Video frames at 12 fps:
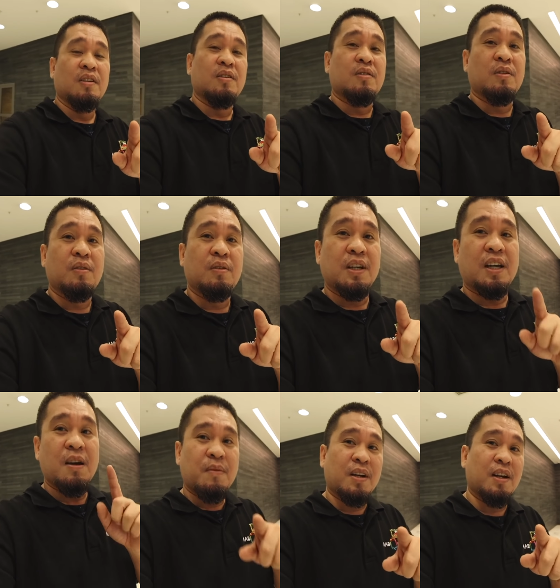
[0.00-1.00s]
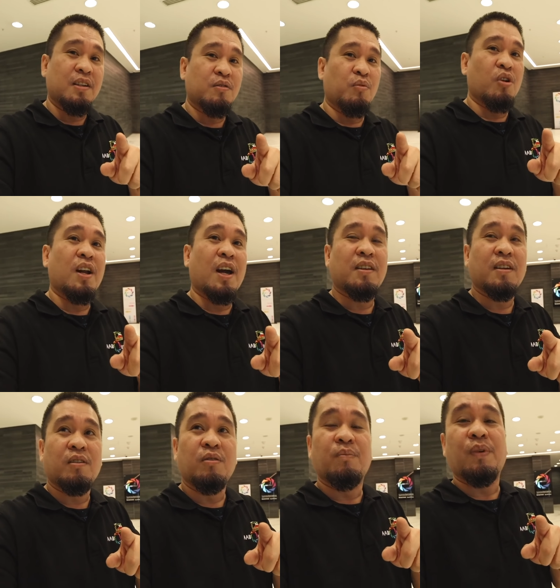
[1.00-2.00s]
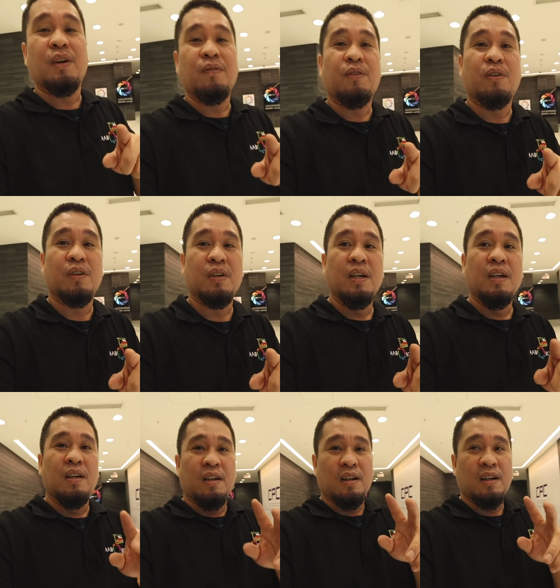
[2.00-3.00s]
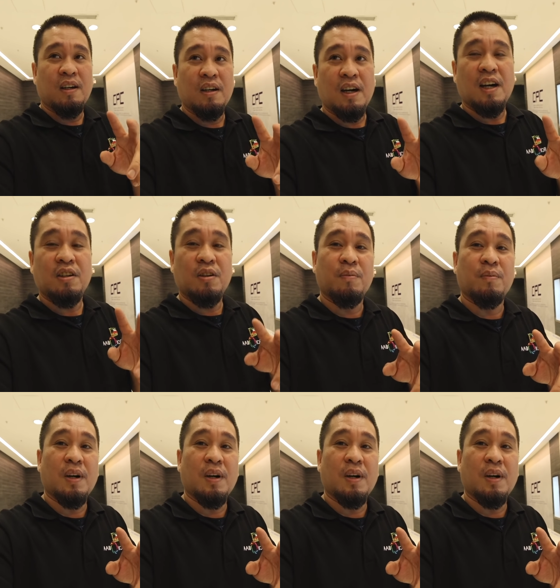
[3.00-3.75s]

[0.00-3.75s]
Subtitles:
So the camera is more lighter compared for other